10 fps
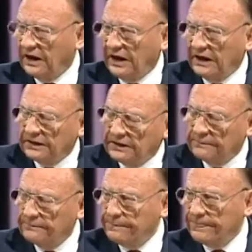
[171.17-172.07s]
And
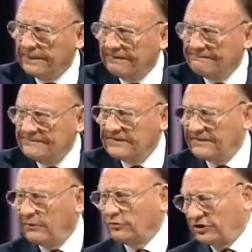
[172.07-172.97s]

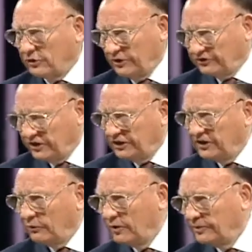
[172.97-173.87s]
that was a great city
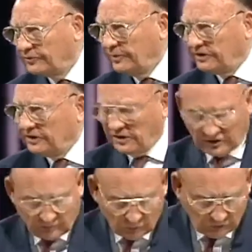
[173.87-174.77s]
that we'll be speaking a
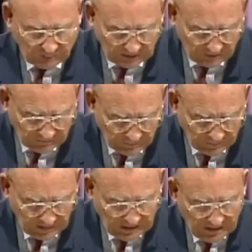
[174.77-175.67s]
little more
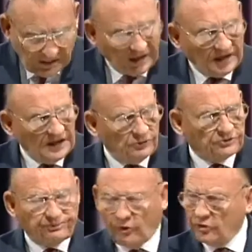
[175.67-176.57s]
about. And he was
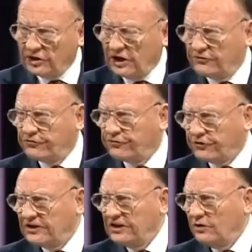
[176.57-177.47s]
born a
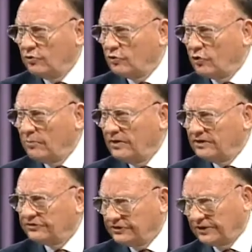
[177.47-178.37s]
free
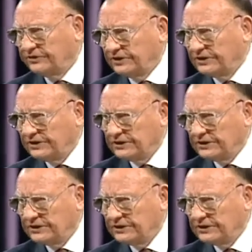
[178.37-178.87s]
Roman citizen,